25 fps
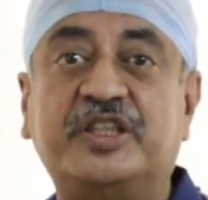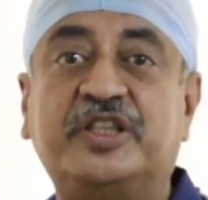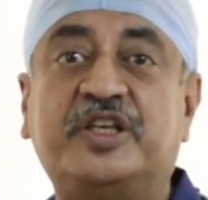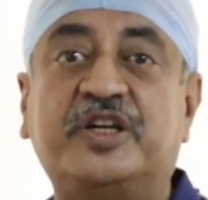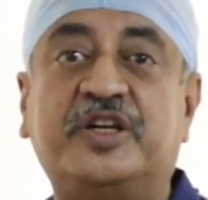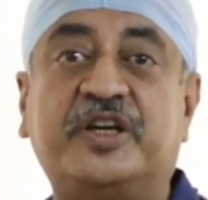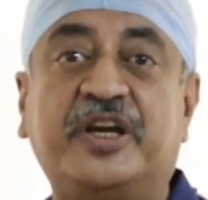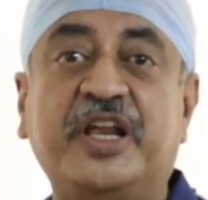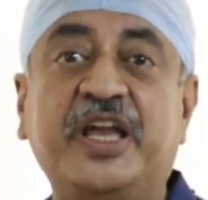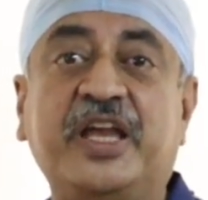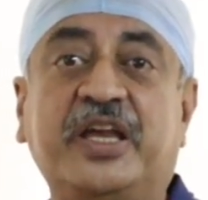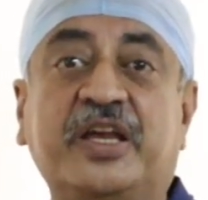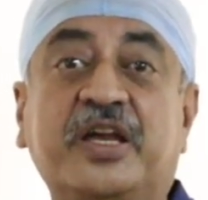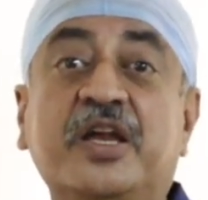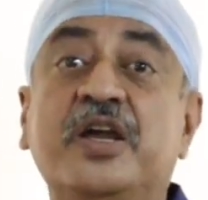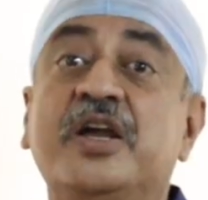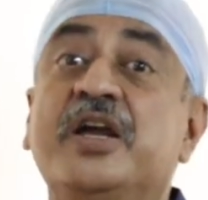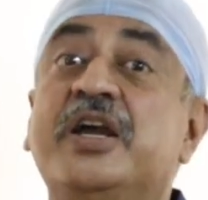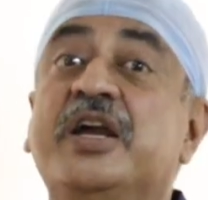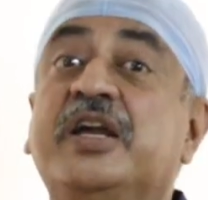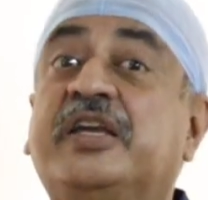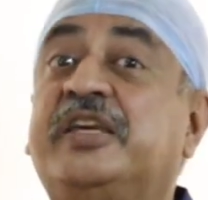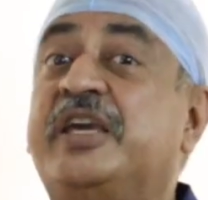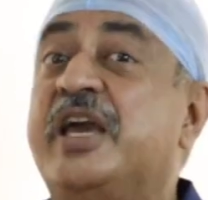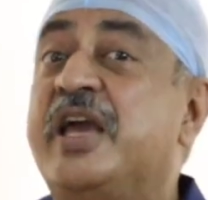and the ring
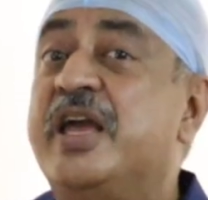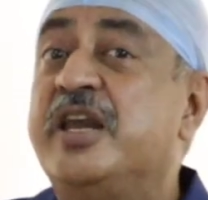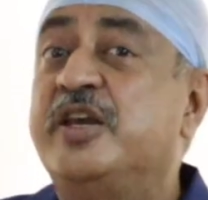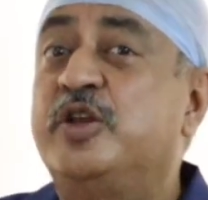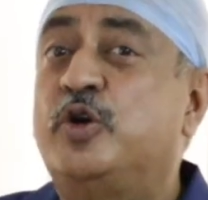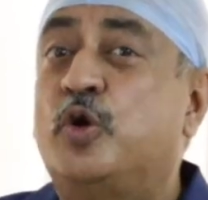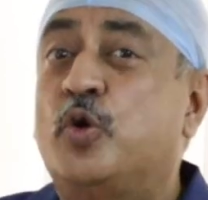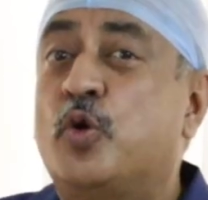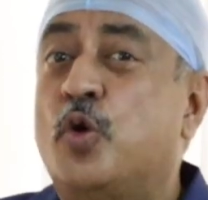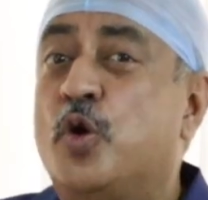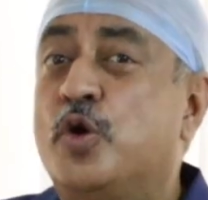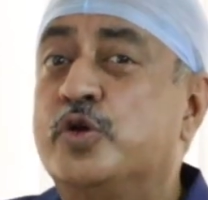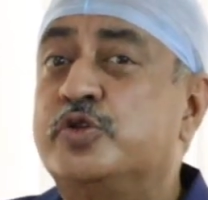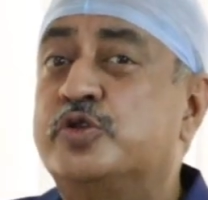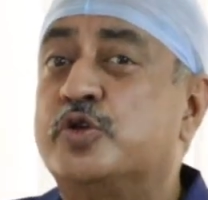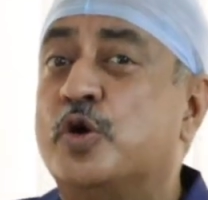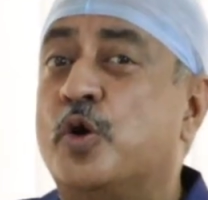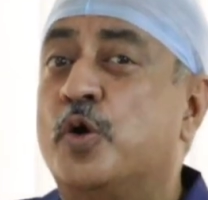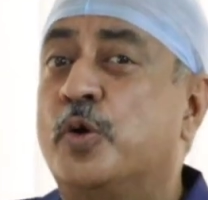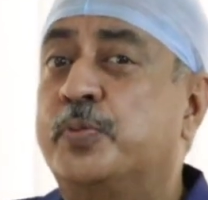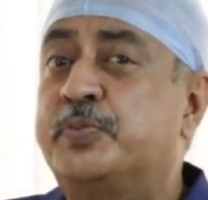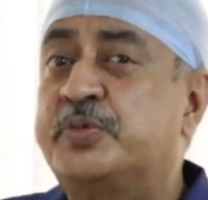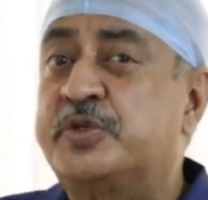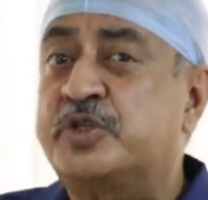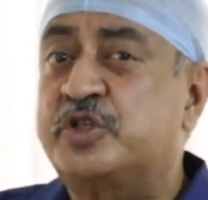can cause
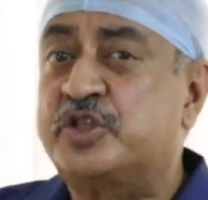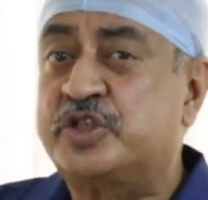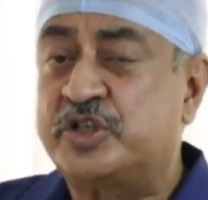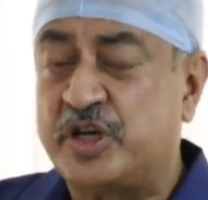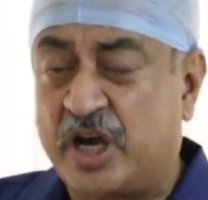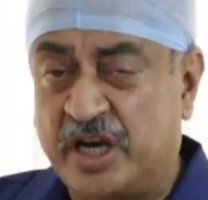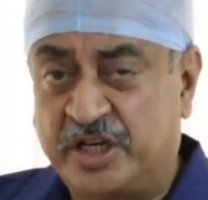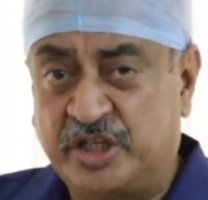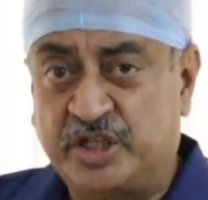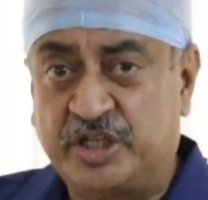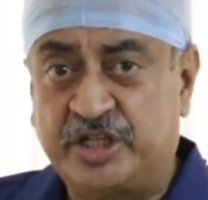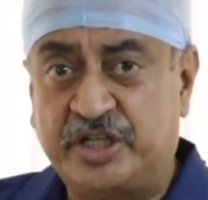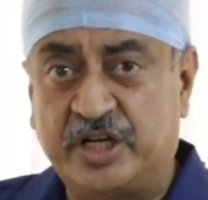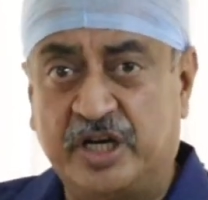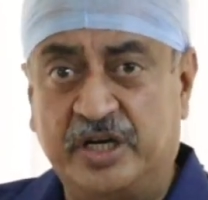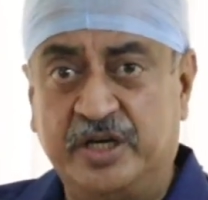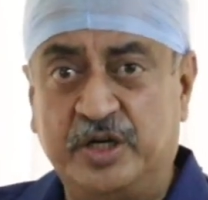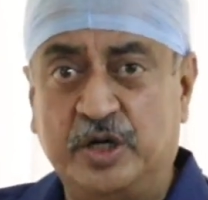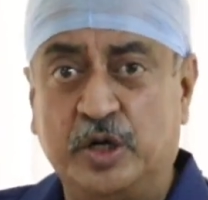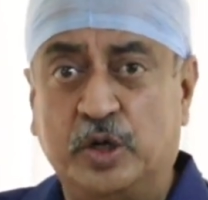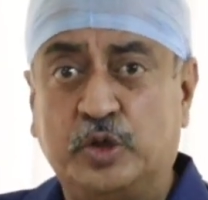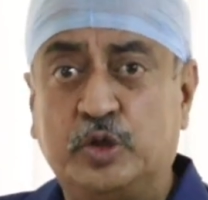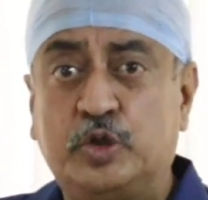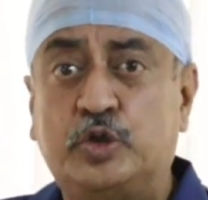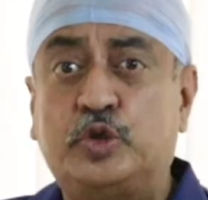
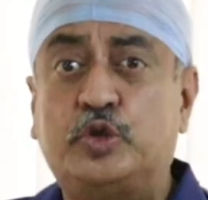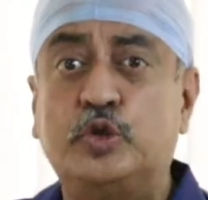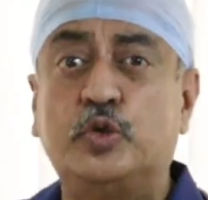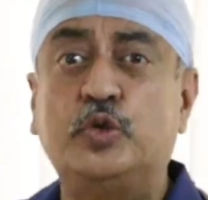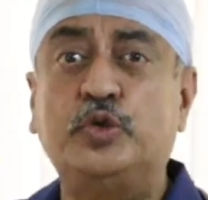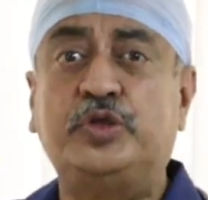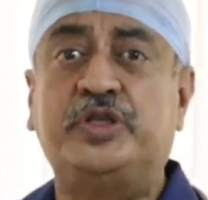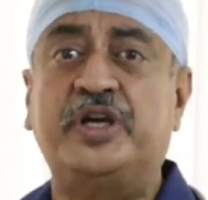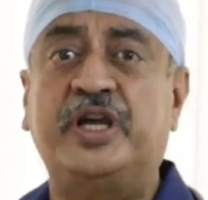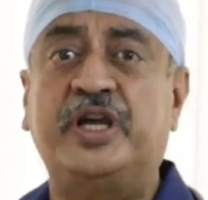obstruction to